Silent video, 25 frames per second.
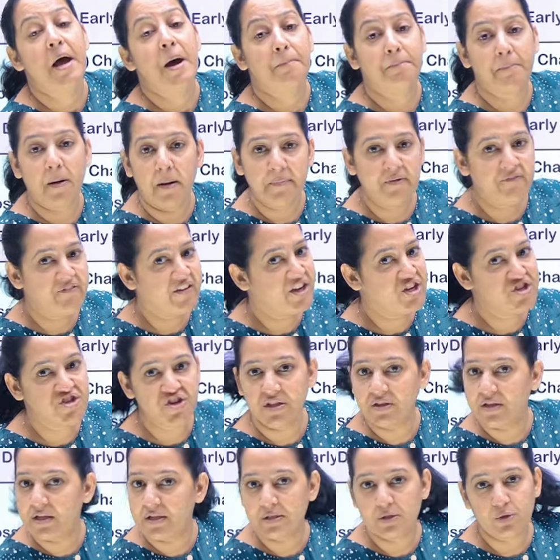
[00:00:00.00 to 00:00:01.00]

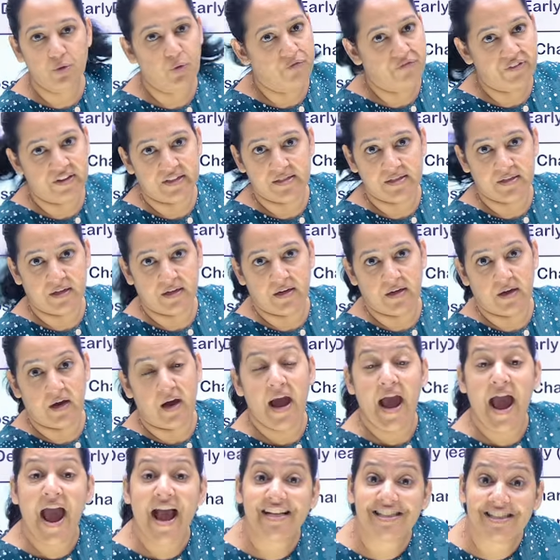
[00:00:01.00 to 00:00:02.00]
Mummification, there is no fixed area.
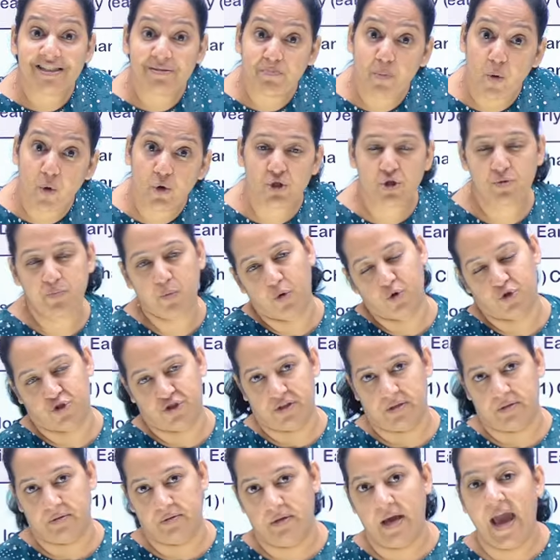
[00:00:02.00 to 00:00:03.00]
Exposed
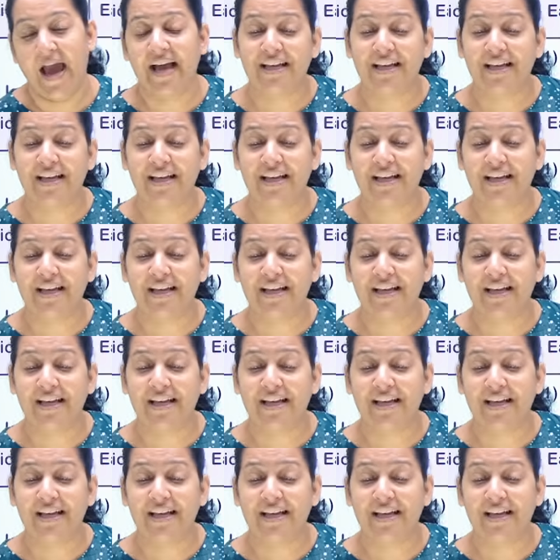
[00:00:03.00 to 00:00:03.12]
portion